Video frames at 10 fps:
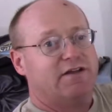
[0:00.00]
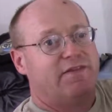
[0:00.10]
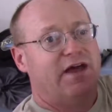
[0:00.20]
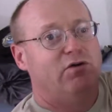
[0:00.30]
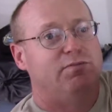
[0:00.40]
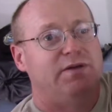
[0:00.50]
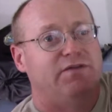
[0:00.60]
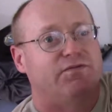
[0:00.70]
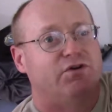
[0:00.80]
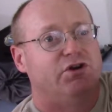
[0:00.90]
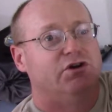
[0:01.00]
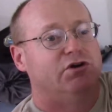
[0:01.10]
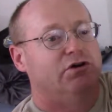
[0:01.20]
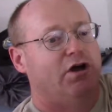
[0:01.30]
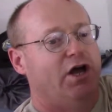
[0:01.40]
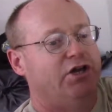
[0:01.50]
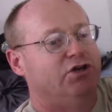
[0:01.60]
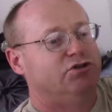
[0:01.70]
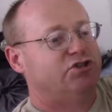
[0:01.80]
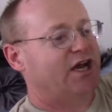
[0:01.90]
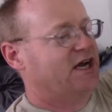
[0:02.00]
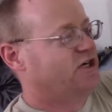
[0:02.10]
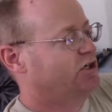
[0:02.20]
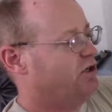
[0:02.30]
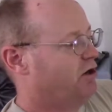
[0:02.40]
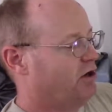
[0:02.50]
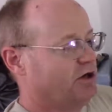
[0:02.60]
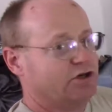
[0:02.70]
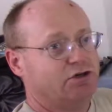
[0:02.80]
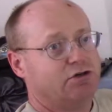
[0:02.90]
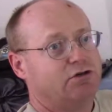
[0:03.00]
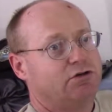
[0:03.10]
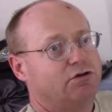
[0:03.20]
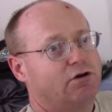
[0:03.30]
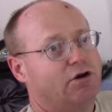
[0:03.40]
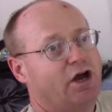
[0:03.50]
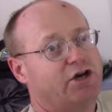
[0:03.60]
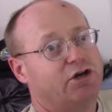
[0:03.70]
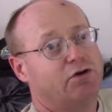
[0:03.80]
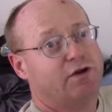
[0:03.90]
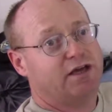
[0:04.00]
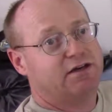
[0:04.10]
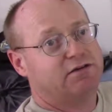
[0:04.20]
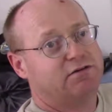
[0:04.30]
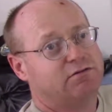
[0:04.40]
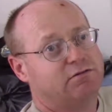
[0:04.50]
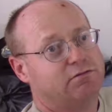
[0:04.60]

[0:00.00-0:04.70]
that would be for your audio jack on, or audio in,